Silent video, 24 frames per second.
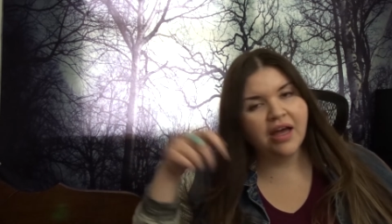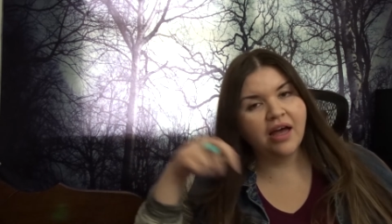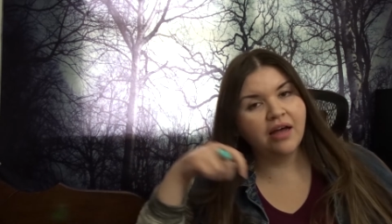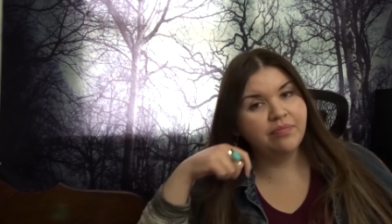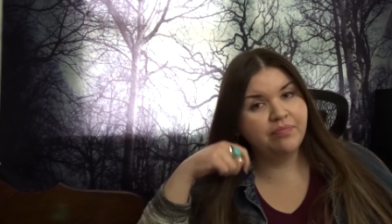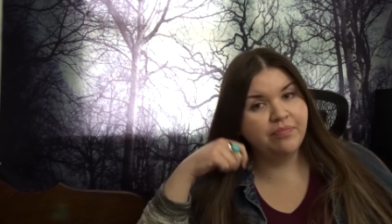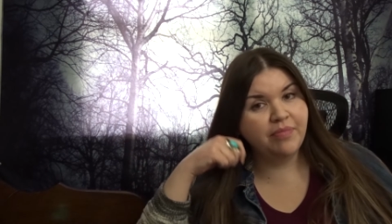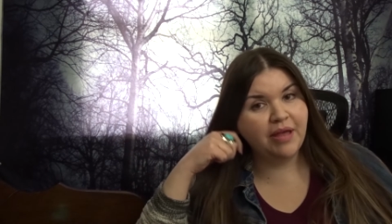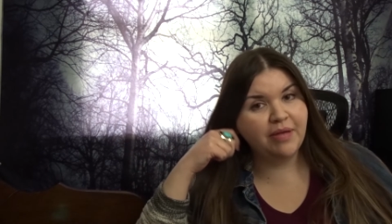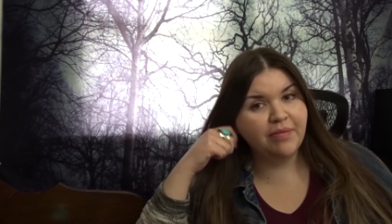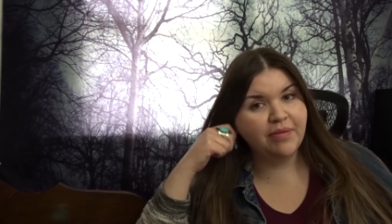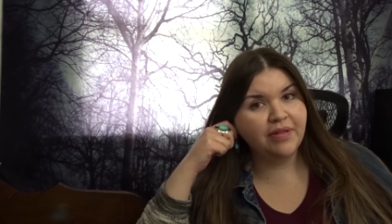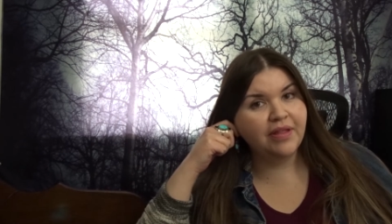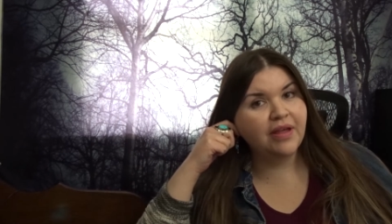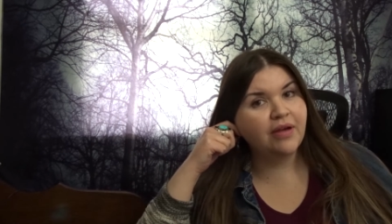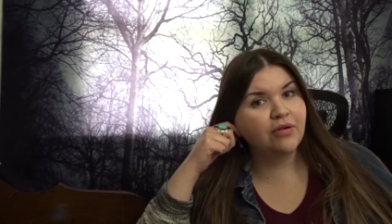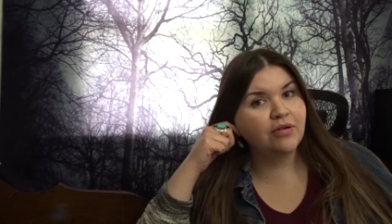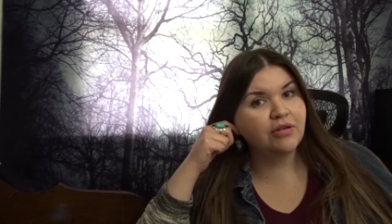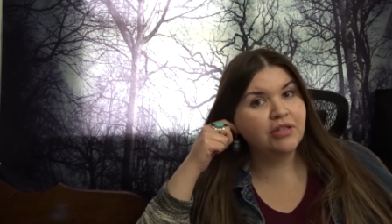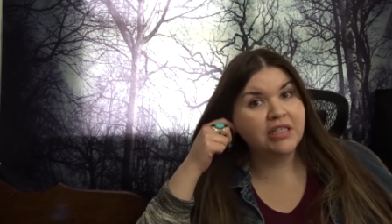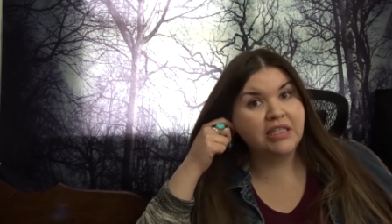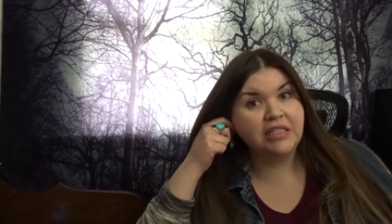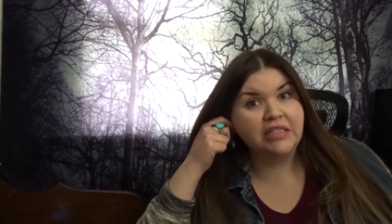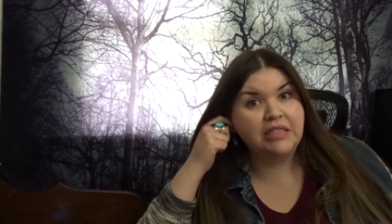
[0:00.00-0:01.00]
Maybe they
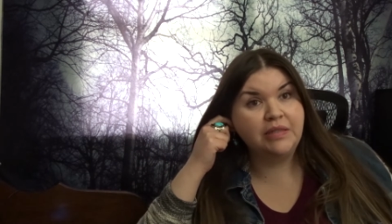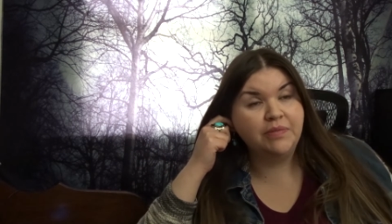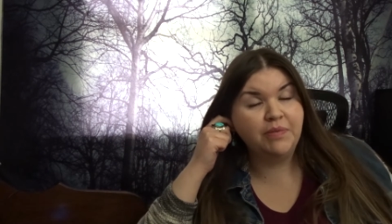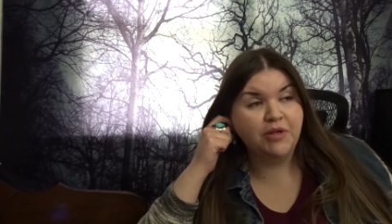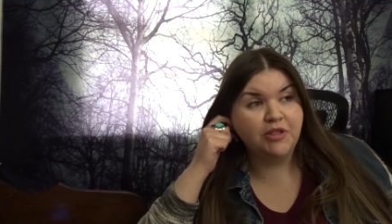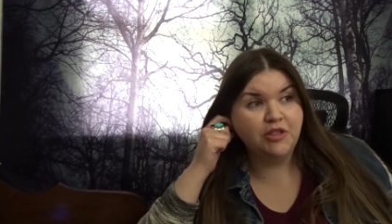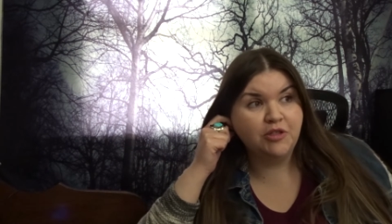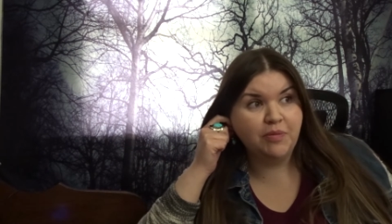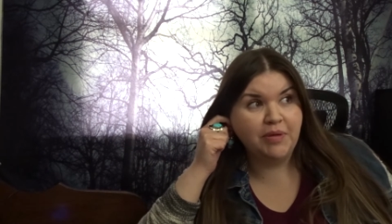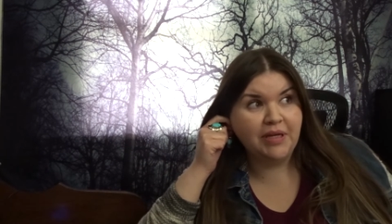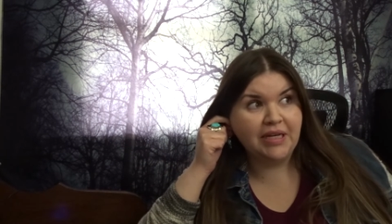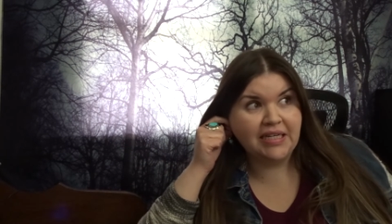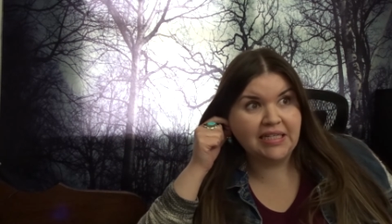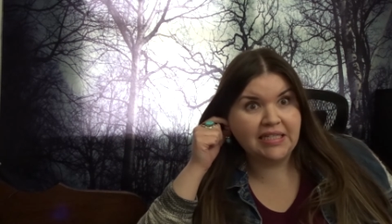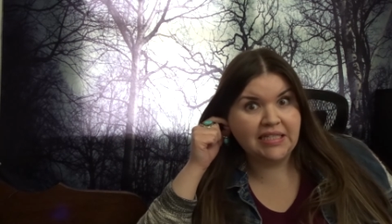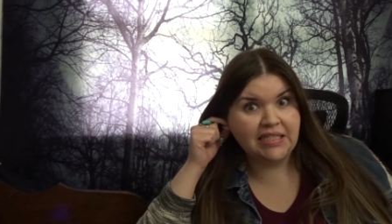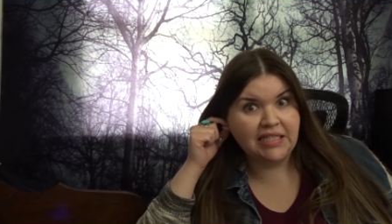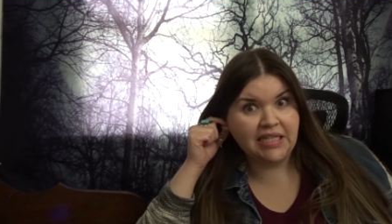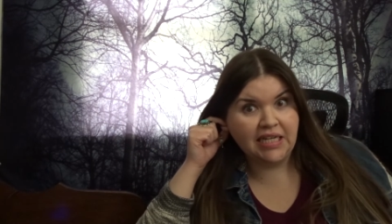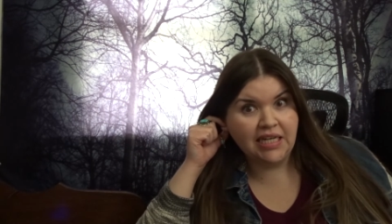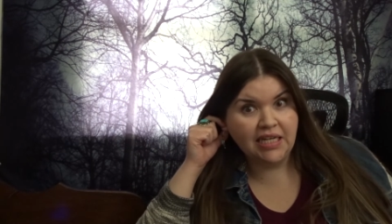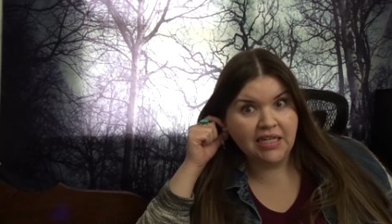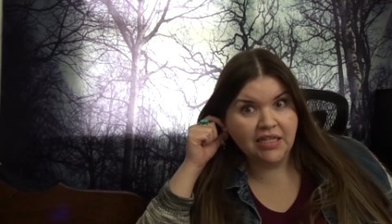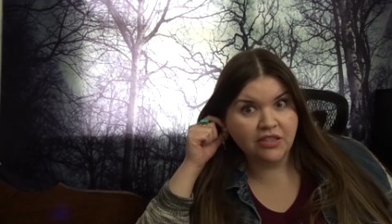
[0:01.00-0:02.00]
were like supposed to be
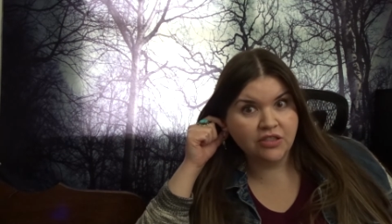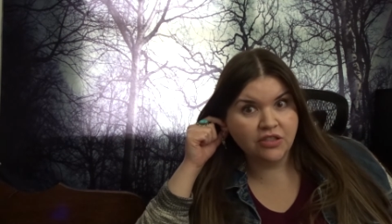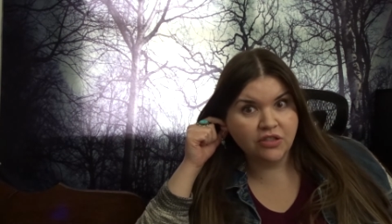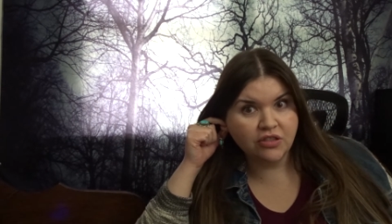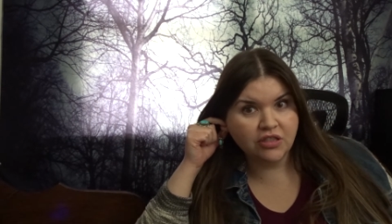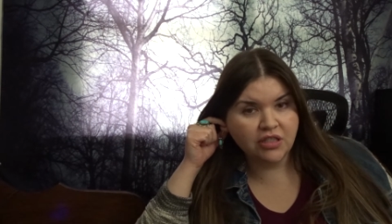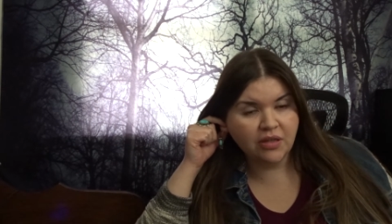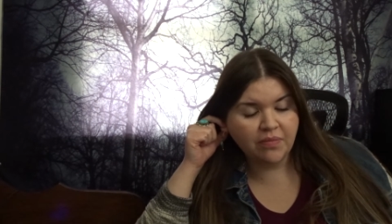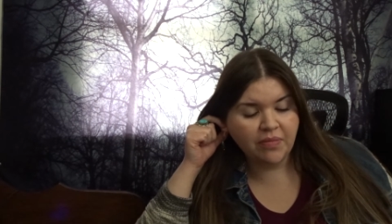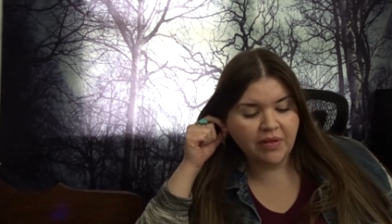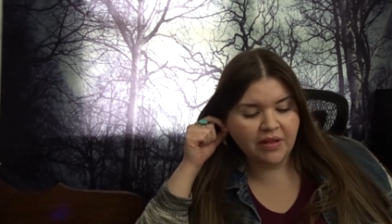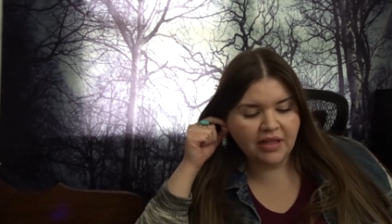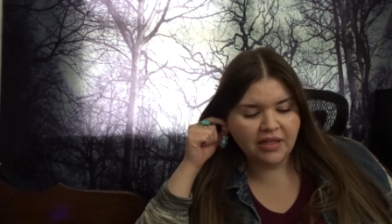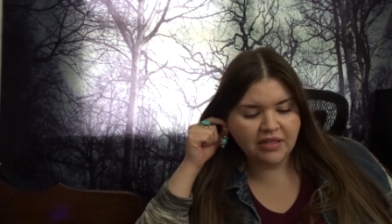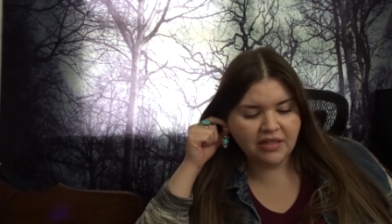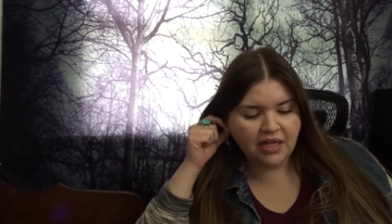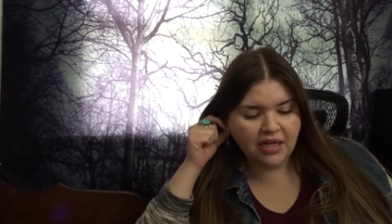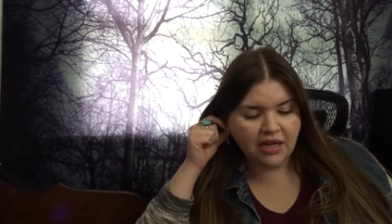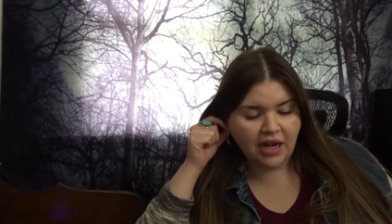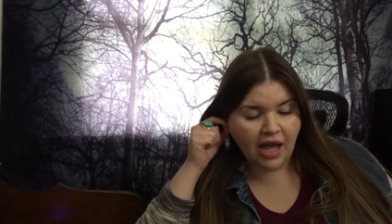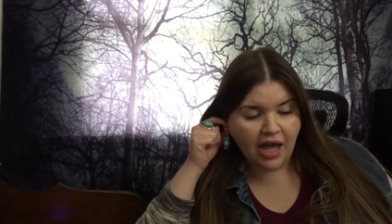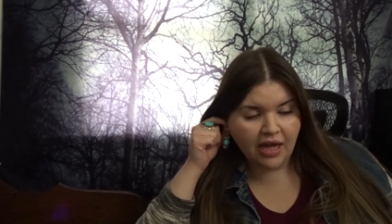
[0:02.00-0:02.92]
extinct or something like that.